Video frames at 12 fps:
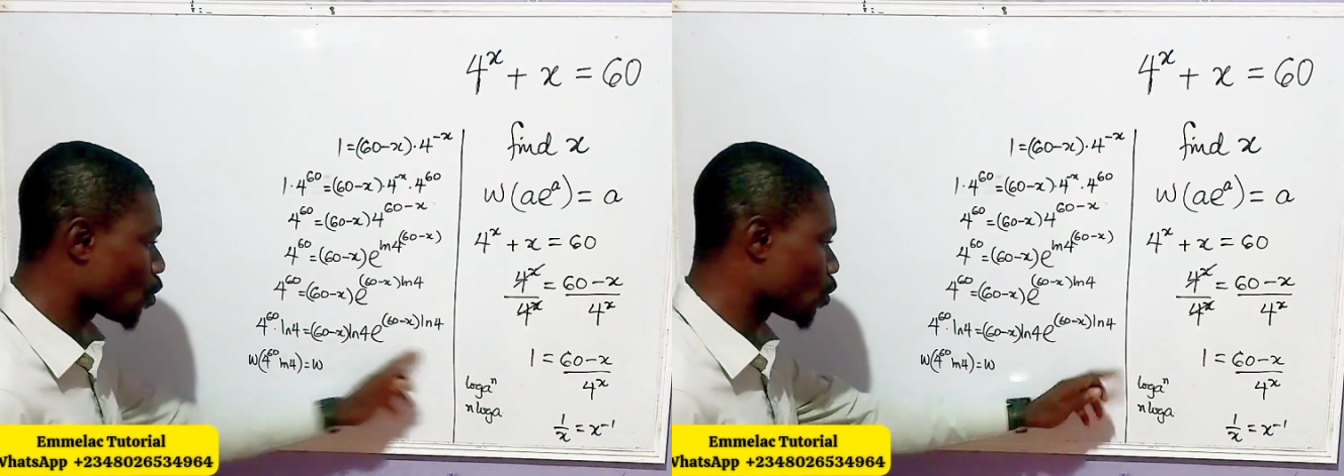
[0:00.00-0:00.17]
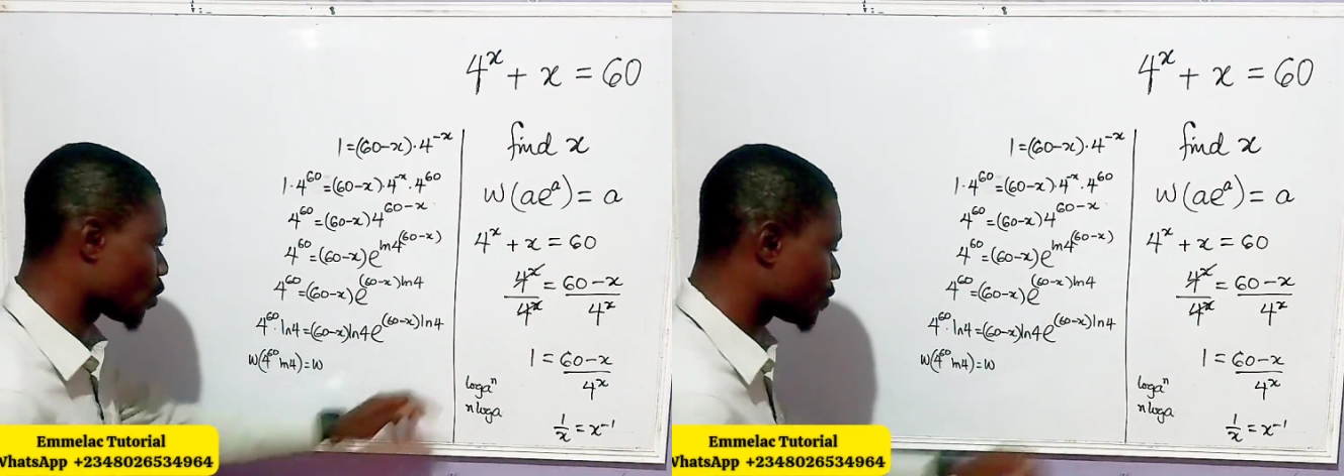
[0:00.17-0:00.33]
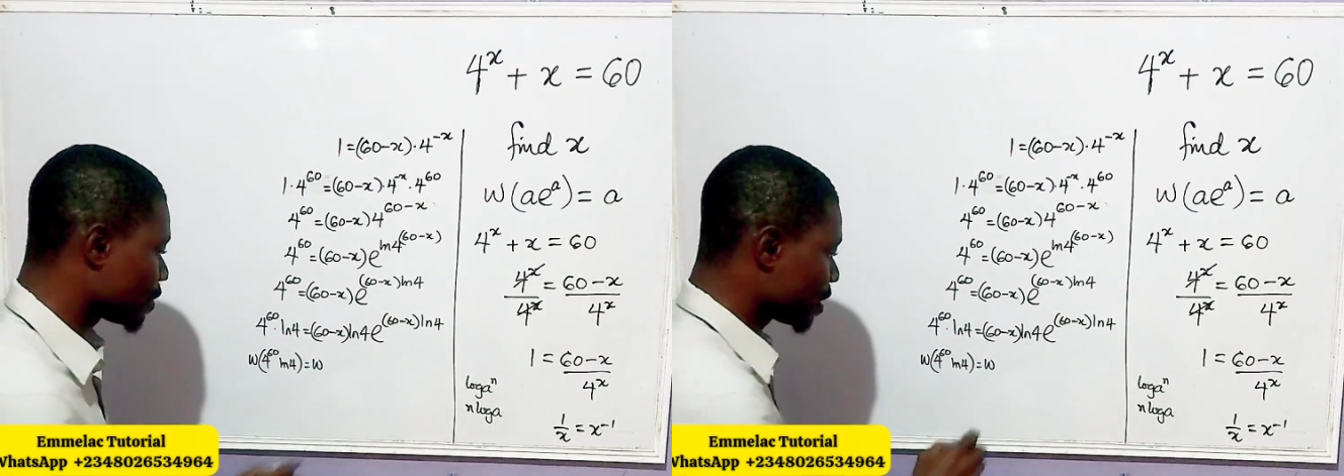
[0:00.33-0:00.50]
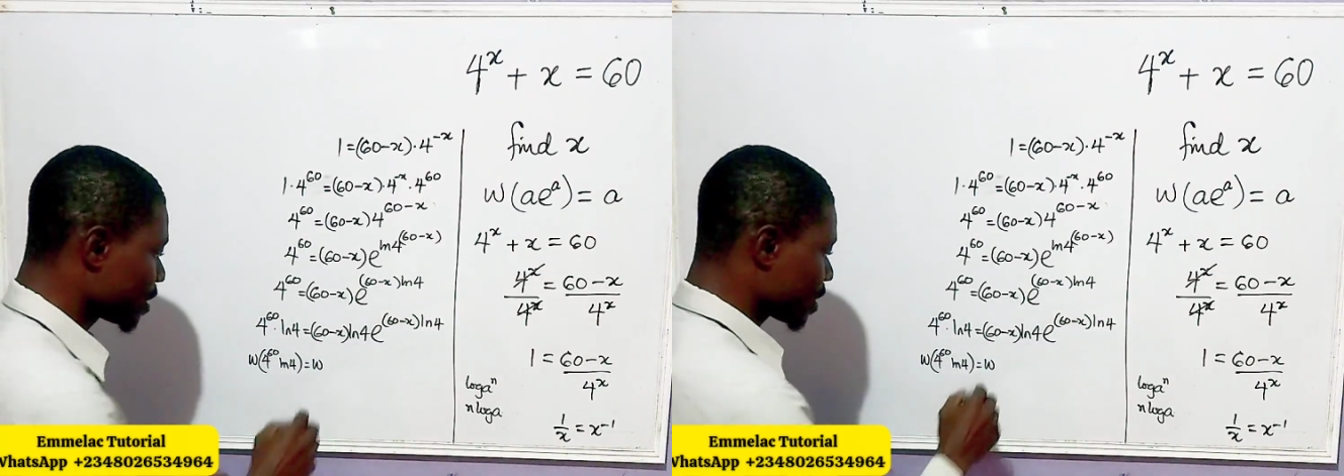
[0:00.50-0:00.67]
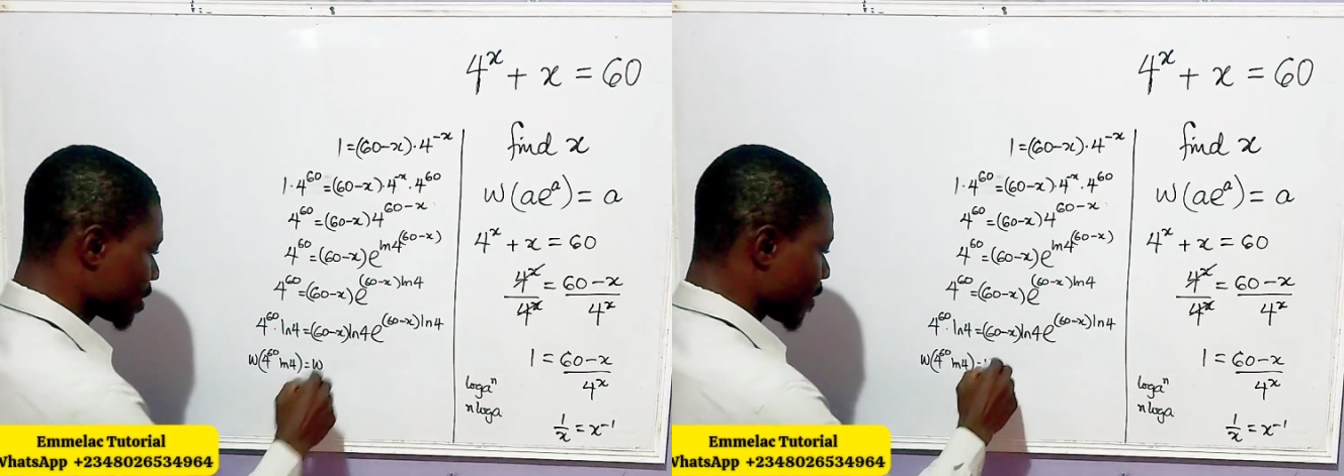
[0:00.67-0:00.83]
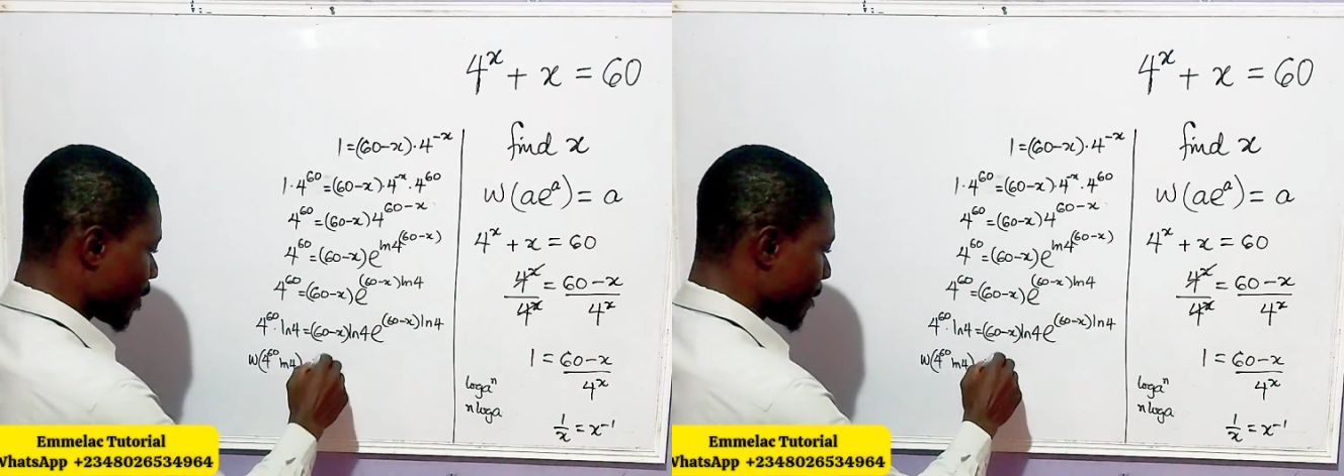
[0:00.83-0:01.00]
all of
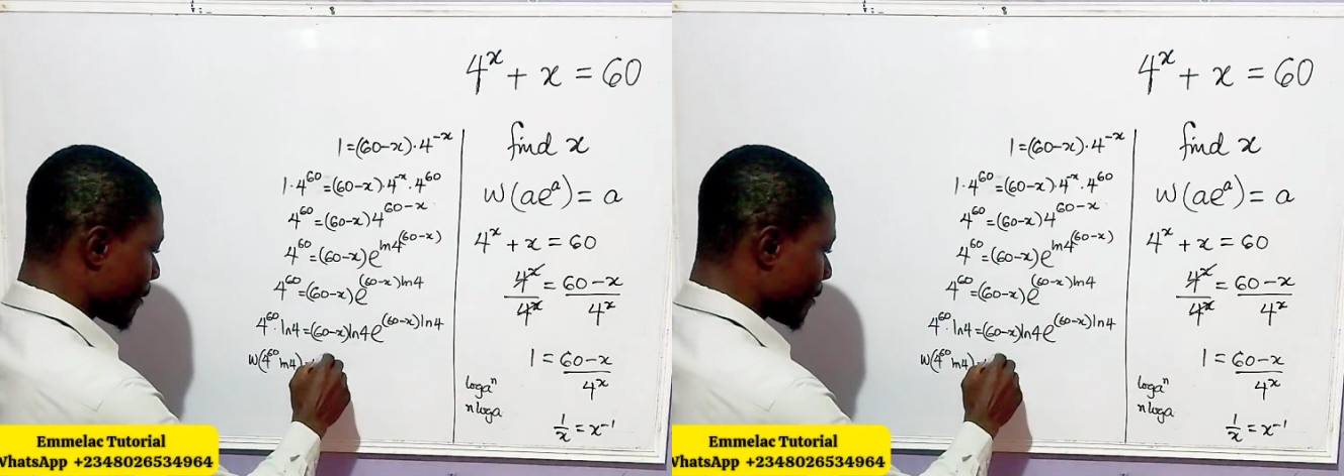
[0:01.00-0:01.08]
this.